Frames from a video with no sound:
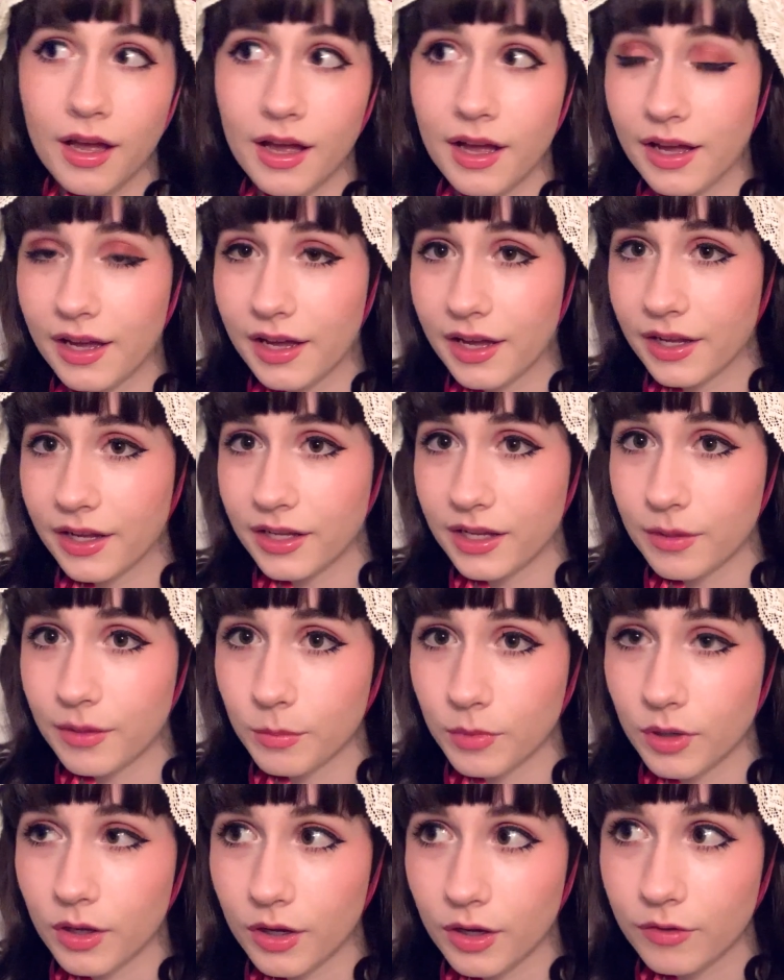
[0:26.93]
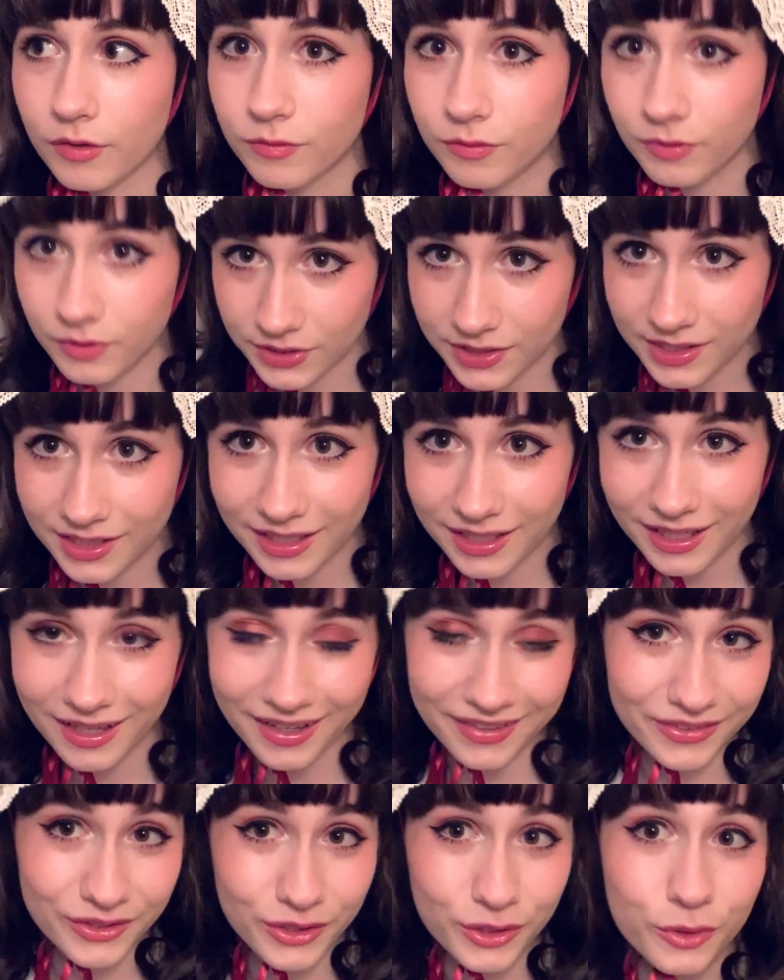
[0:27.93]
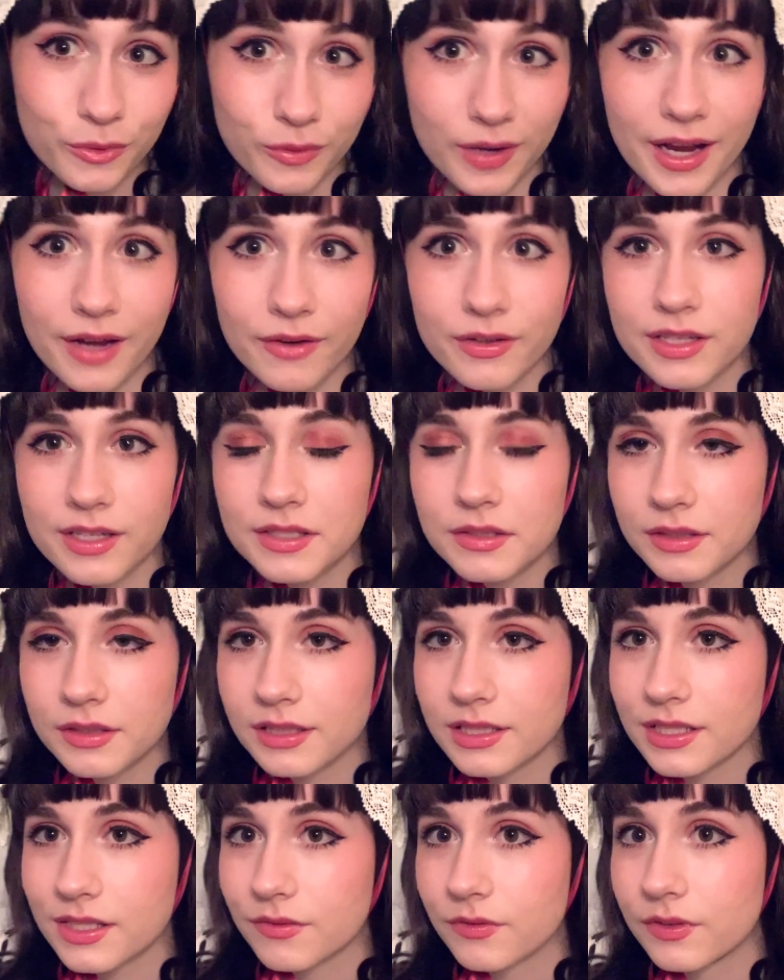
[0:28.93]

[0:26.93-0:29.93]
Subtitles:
I am sitting on the ground and doing this